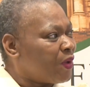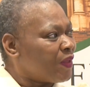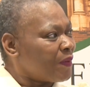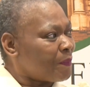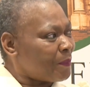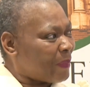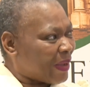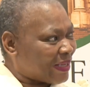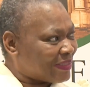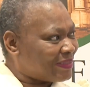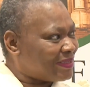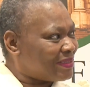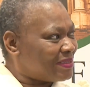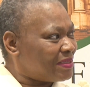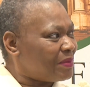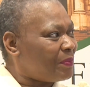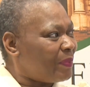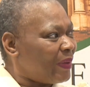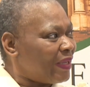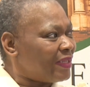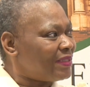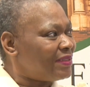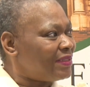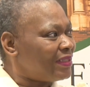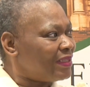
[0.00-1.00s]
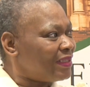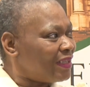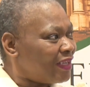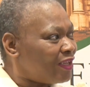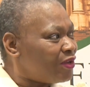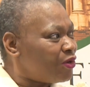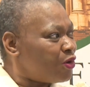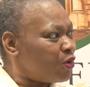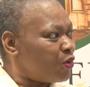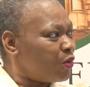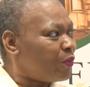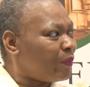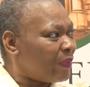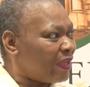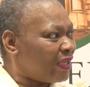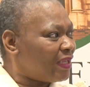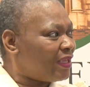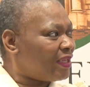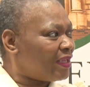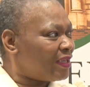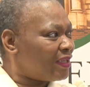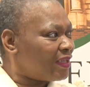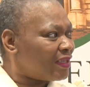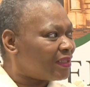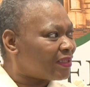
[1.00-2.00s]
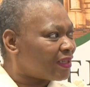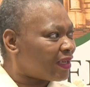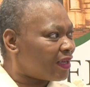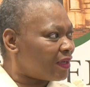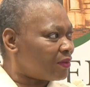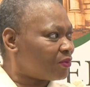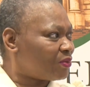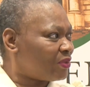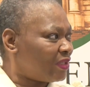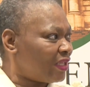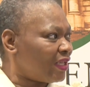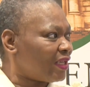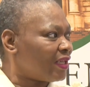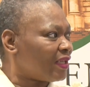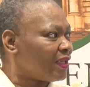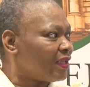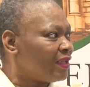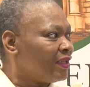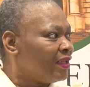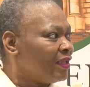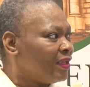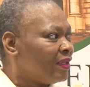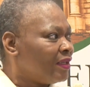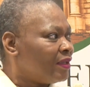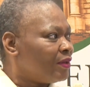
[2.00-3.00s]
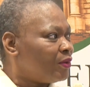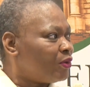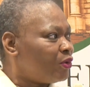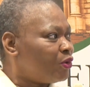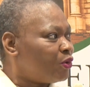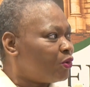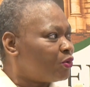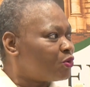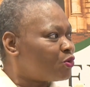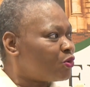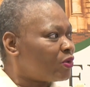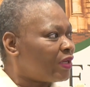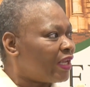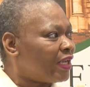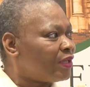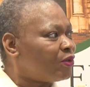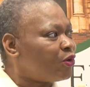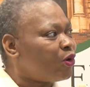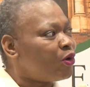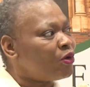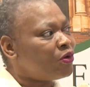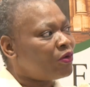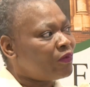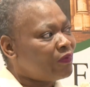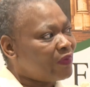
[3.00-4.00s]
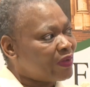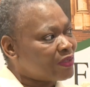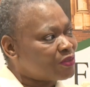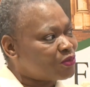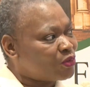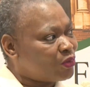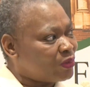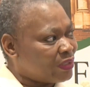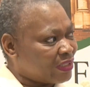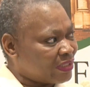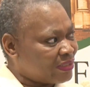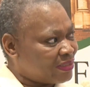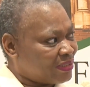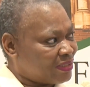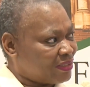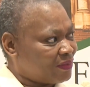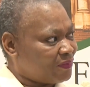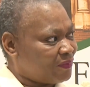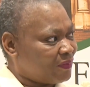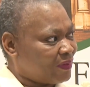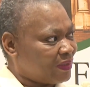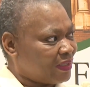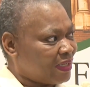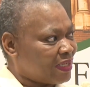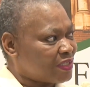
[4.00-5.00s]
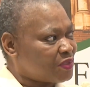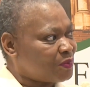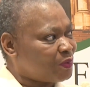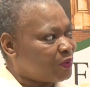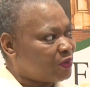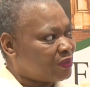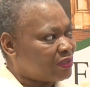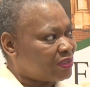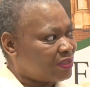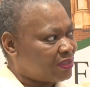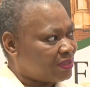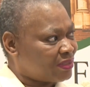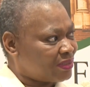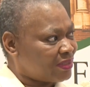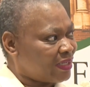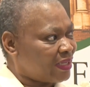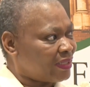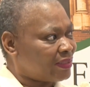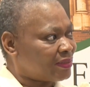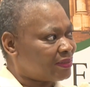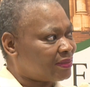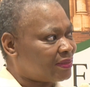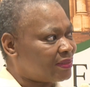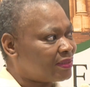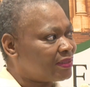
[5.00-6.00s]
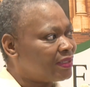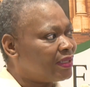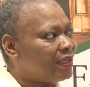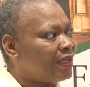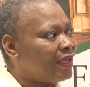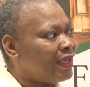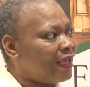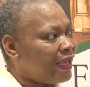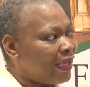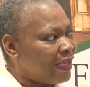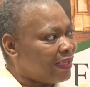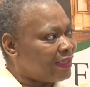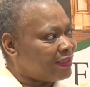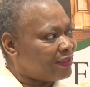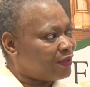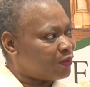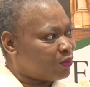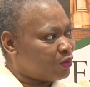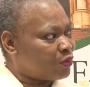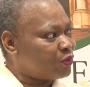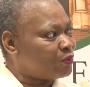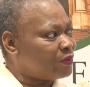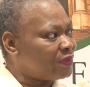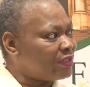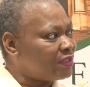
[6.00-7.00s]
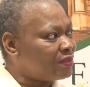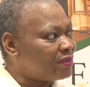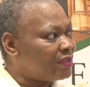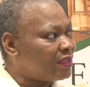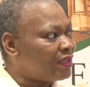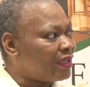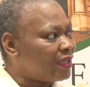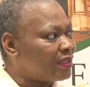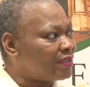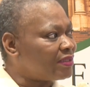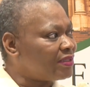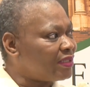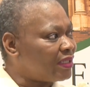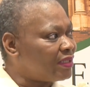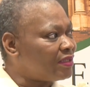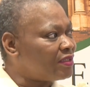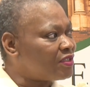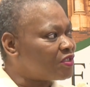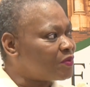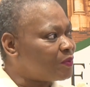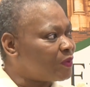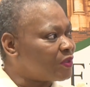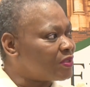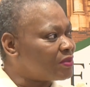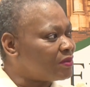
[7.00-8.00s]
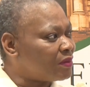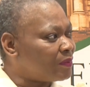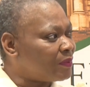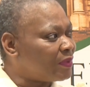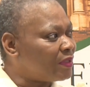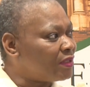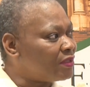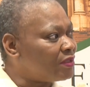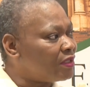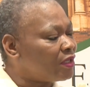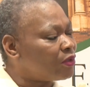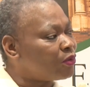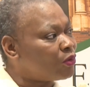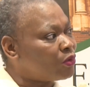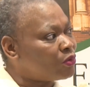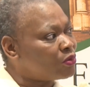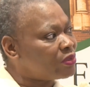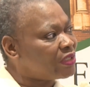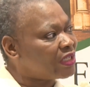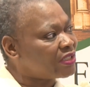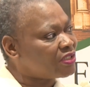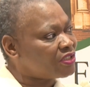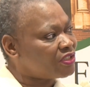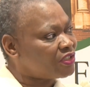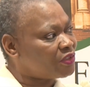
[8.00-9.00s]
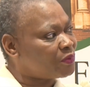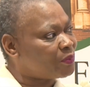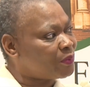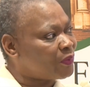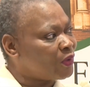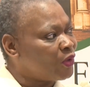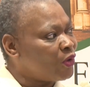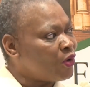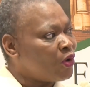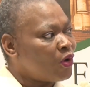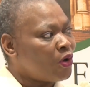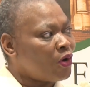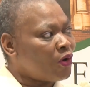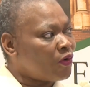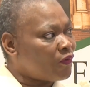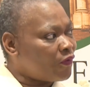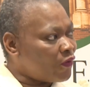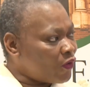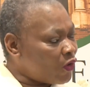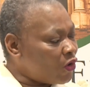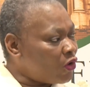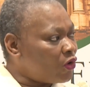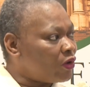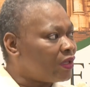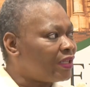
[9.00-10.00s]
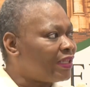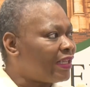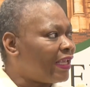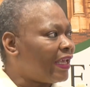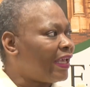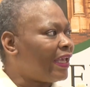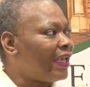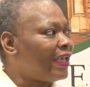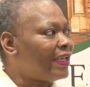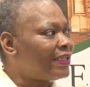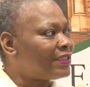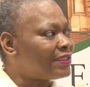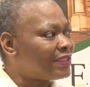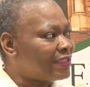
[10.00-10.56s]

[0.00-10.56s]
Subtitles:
participating in lawmaking in Gauteng, you know, so that all of us collectively as politicians and the community can take responsibility and ownership of all the acts,